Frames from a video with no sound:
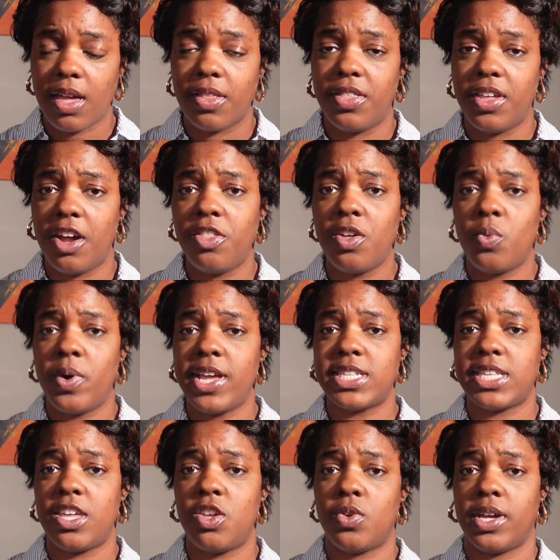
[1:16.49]
The other ways
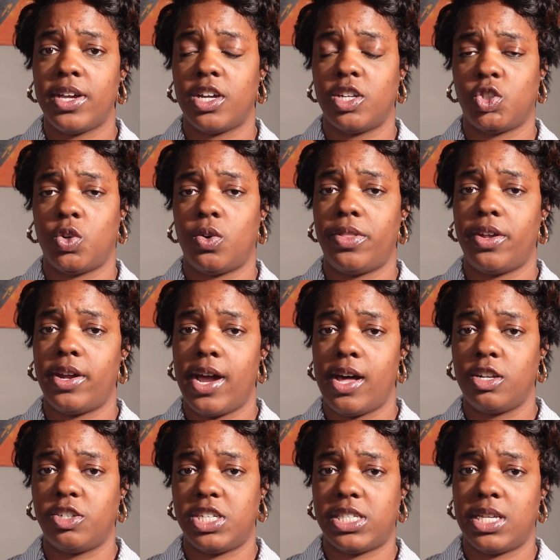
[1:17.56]
that you can control their
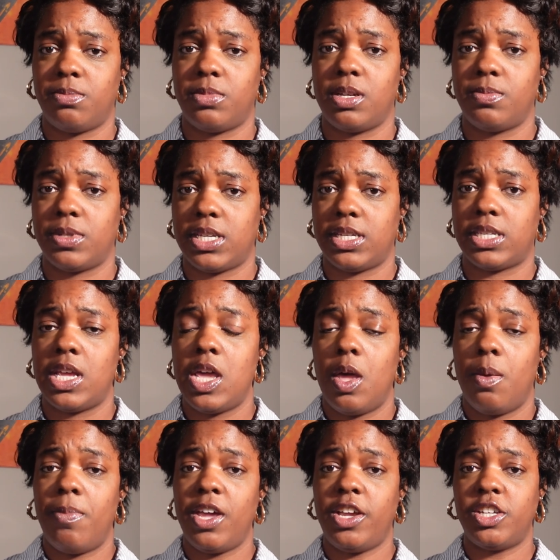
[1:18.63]
allergy symptoms is
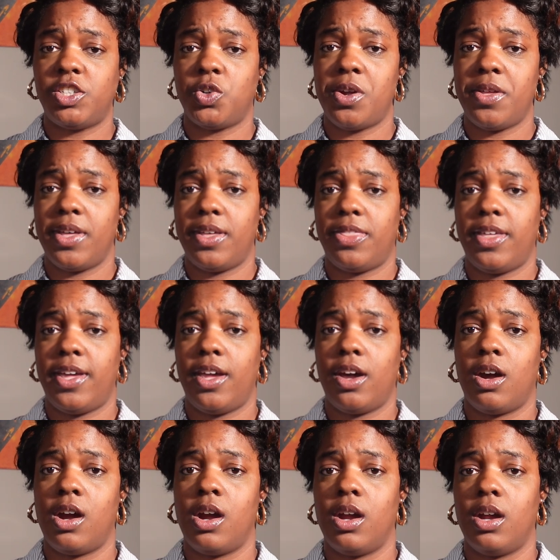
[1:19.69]
making sure that they
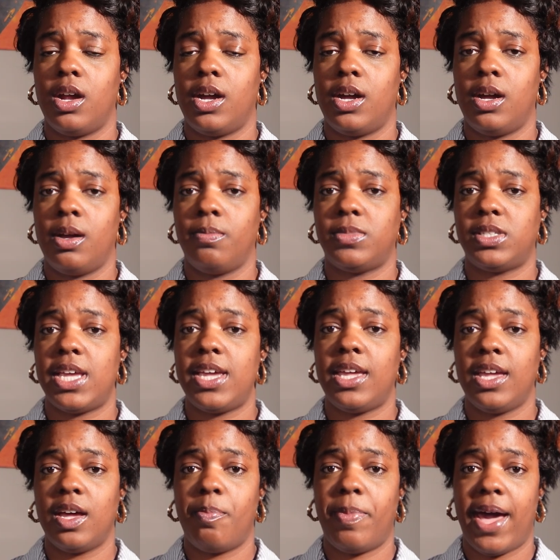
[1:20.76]
are
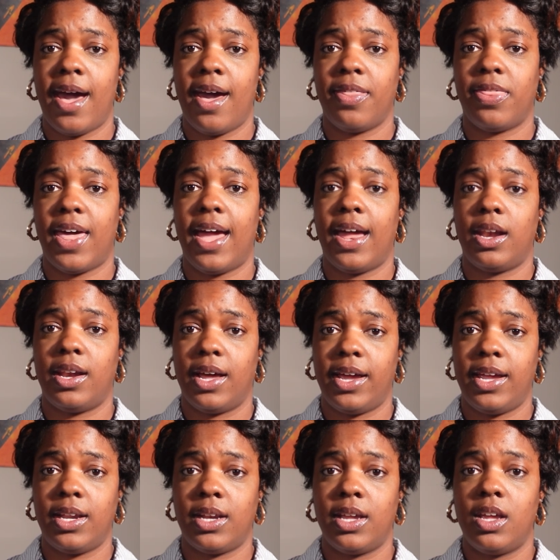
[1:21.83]
taking a bath at
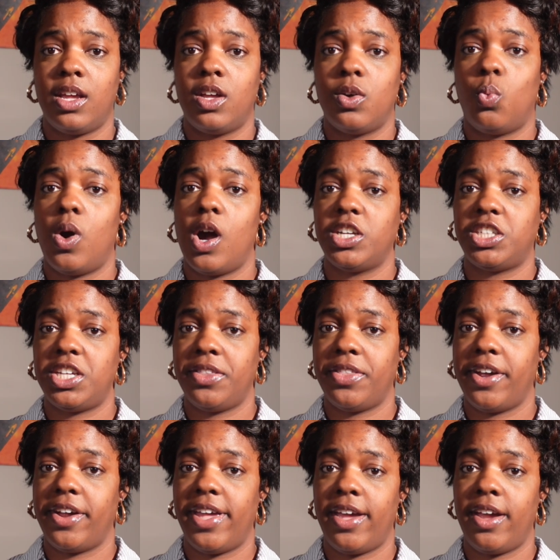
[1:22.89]
night, washing
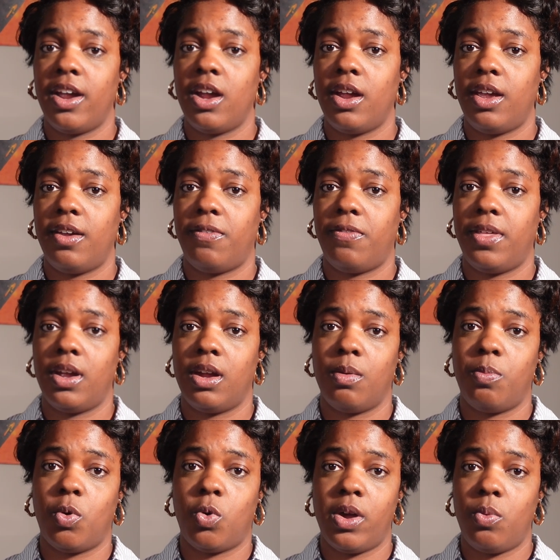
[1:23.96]
their hair. If
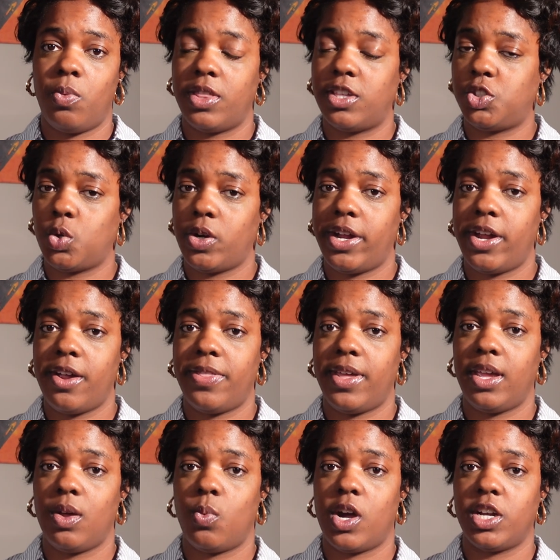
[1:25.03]
they're a boy with short hair, they
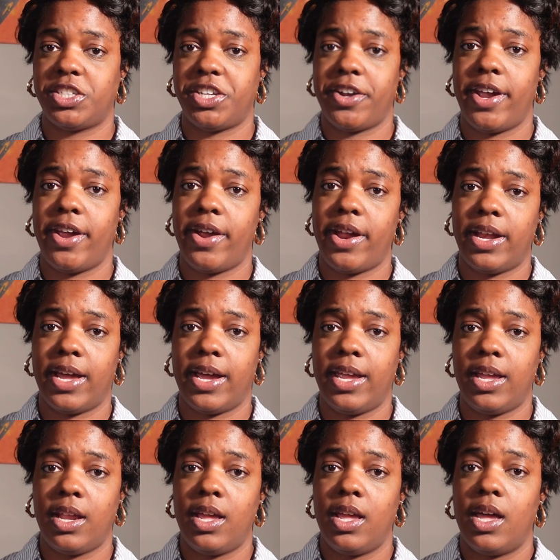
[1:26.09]
can wash their hair at
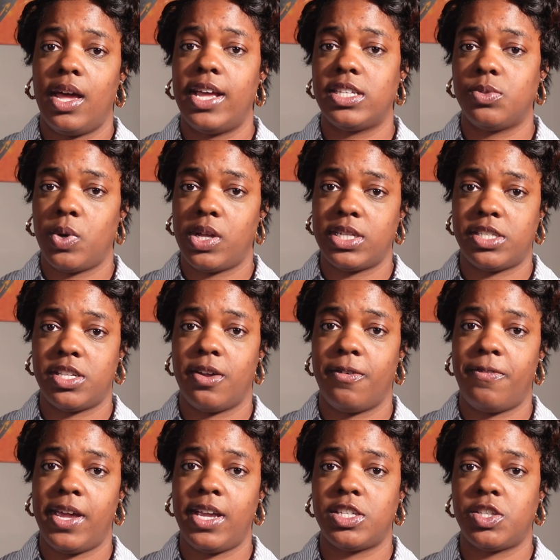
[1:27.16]
night, as well as their
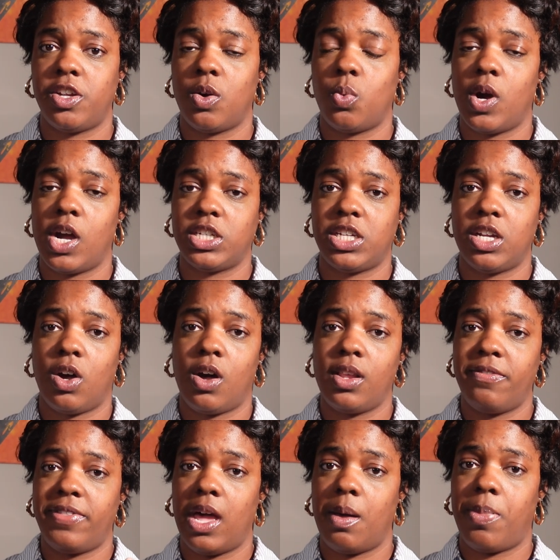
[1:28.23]
face. So you're washing all
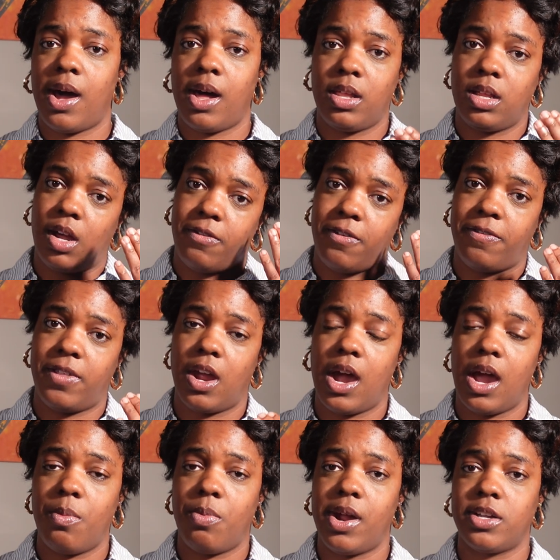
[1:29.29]
of that pollen off of their
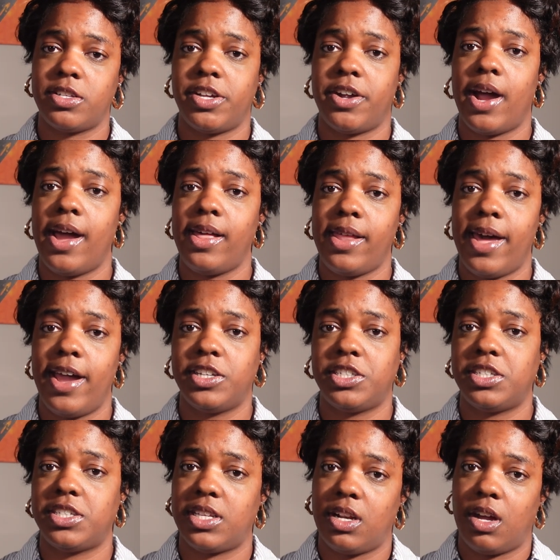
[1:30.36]
eyebrows, their
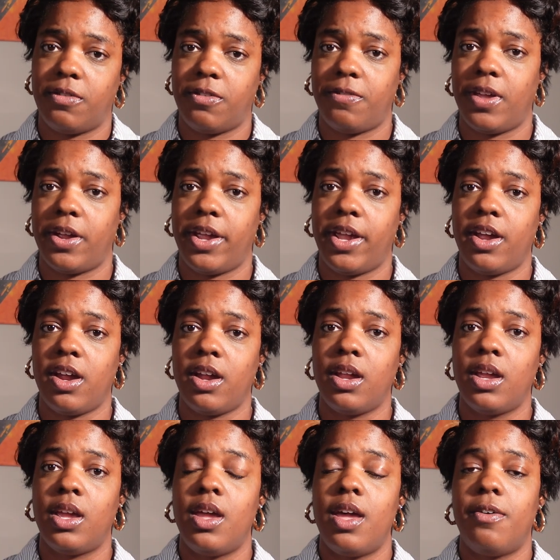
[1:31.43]
eyelashes, and off of their hair.
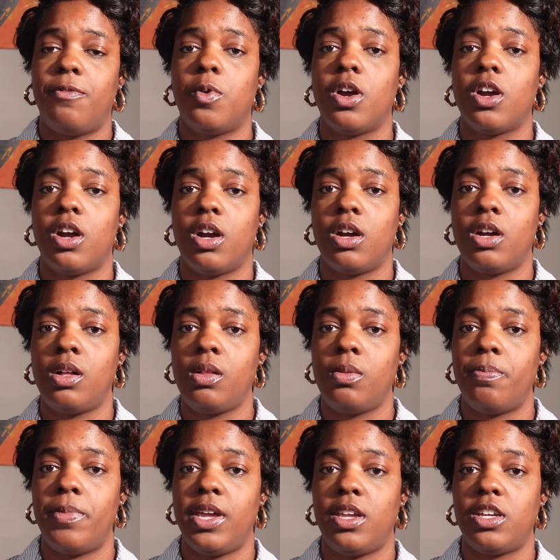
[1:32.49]
For a girl,
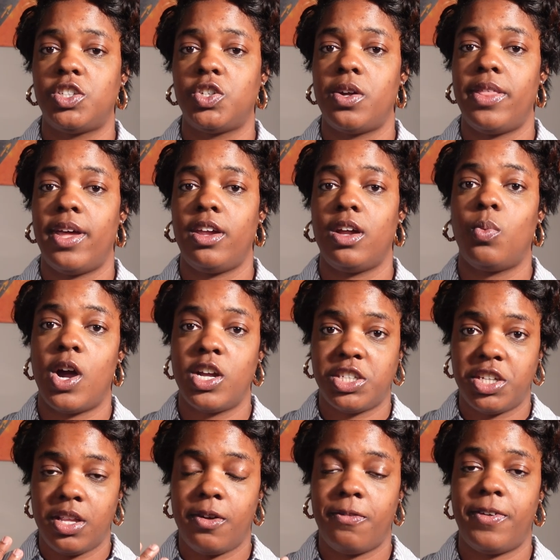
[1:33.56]
making sure that you're
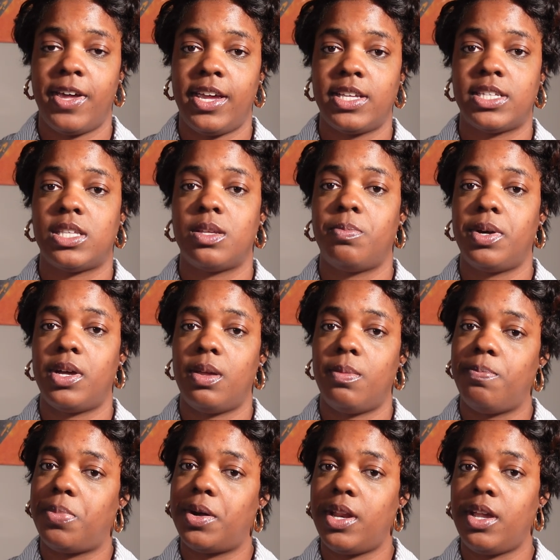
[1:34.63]
washing their face,
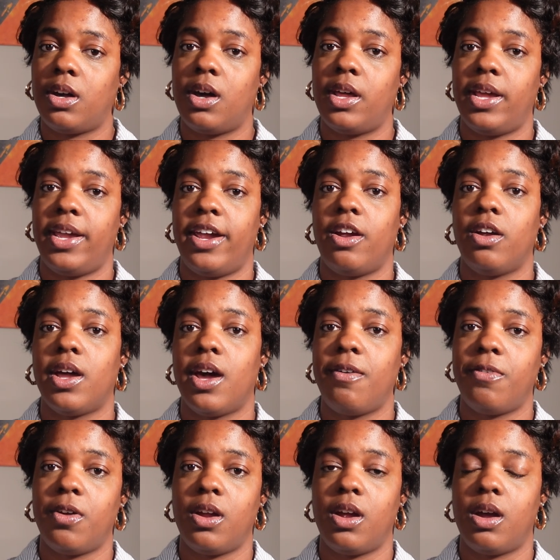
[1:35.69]
but putting on a hair
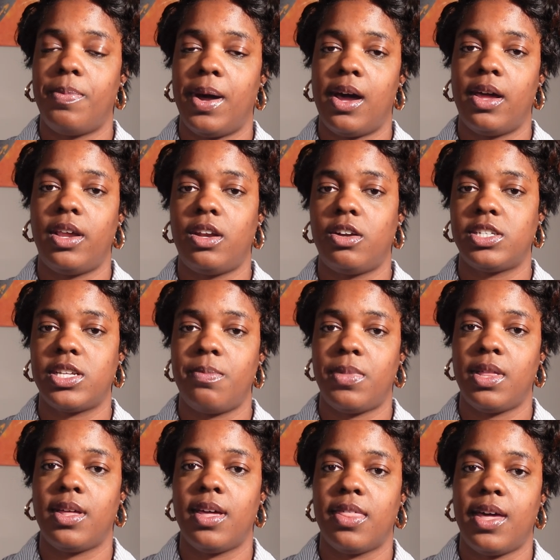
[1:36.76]
cover, a bonnet or
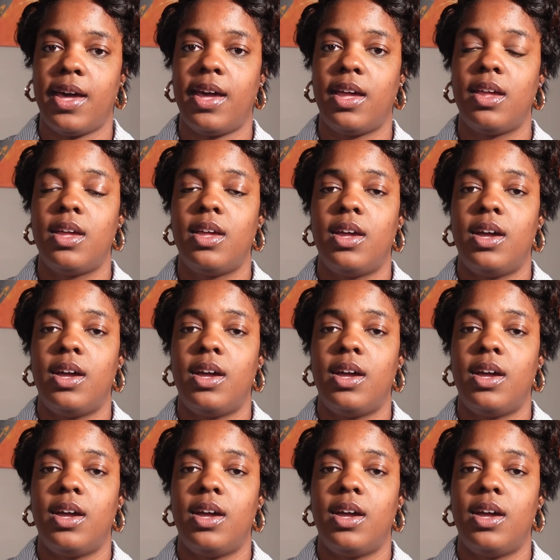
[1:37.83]
something like that,